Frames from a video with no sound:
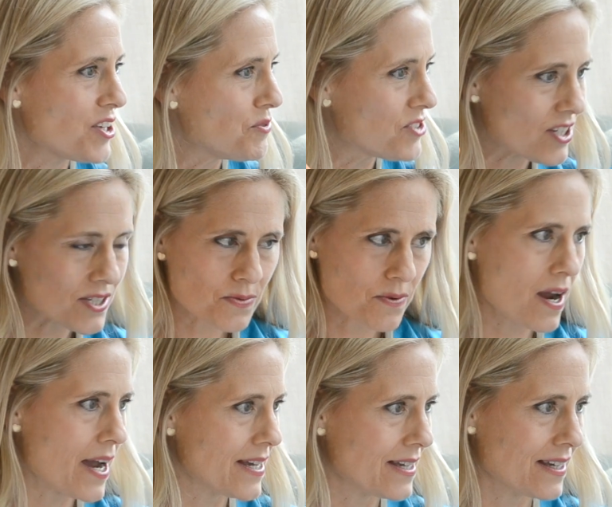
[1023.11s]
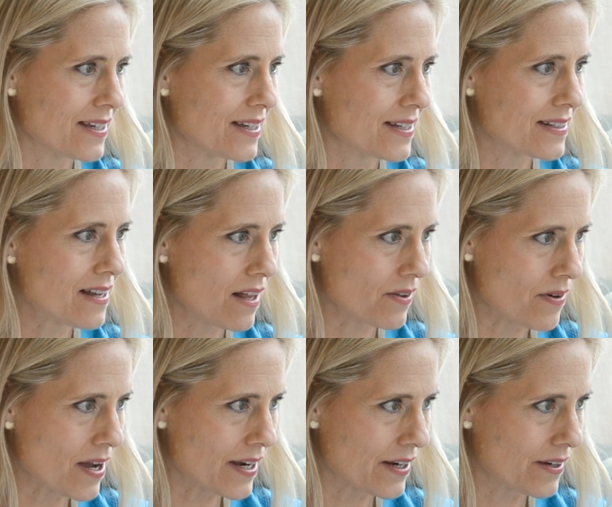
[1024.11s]
you just were hiking in
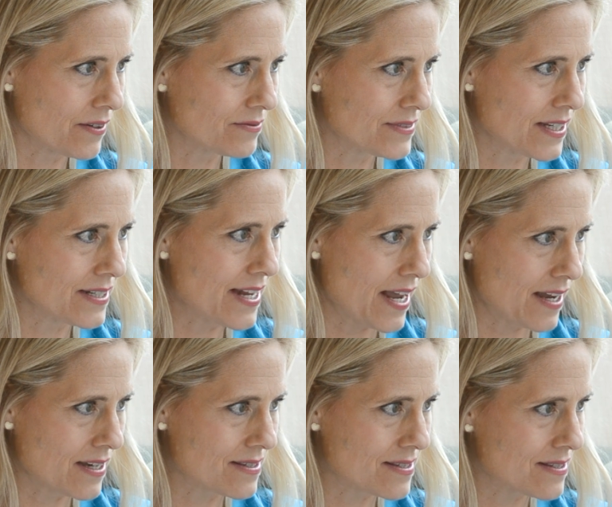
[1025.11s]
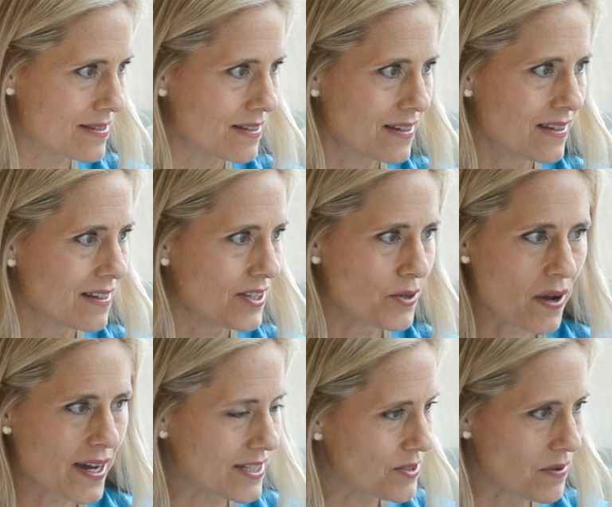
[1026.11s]
Colorado, 10 days. You
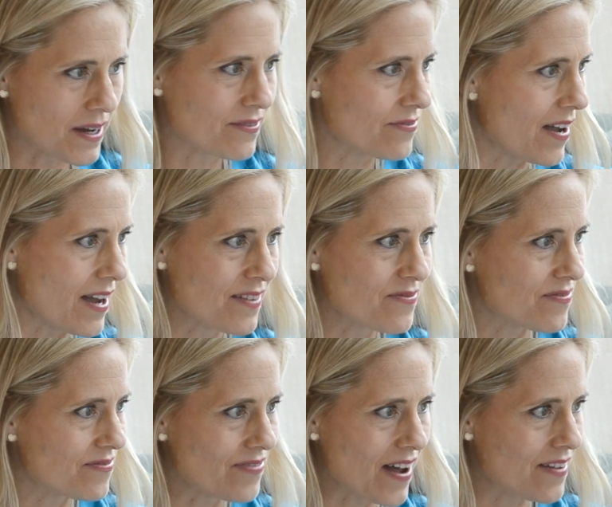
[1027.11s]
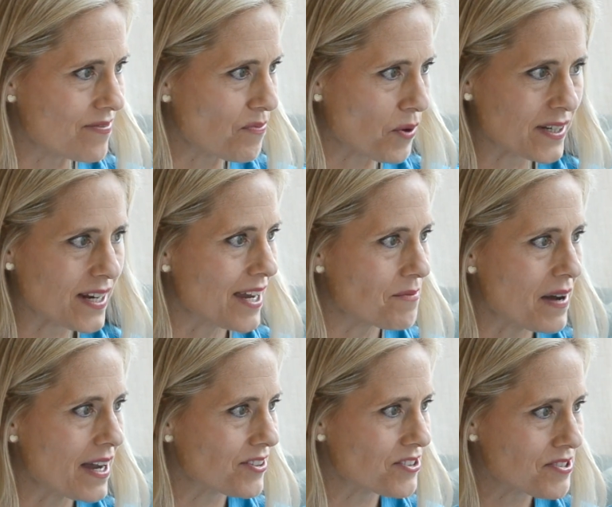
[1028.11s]
hiked what, 5.9
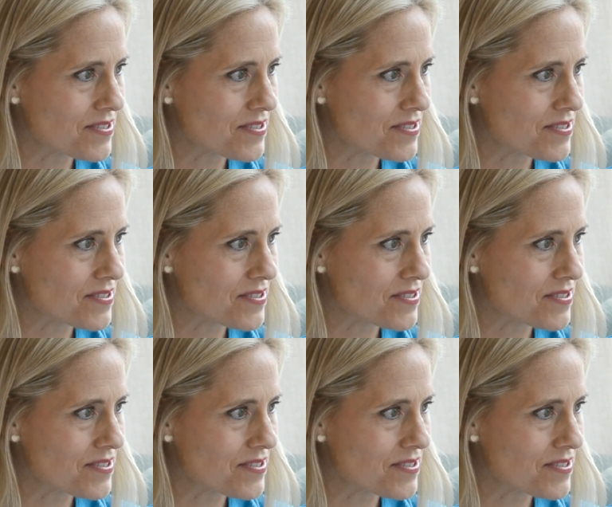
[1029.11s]
miles, you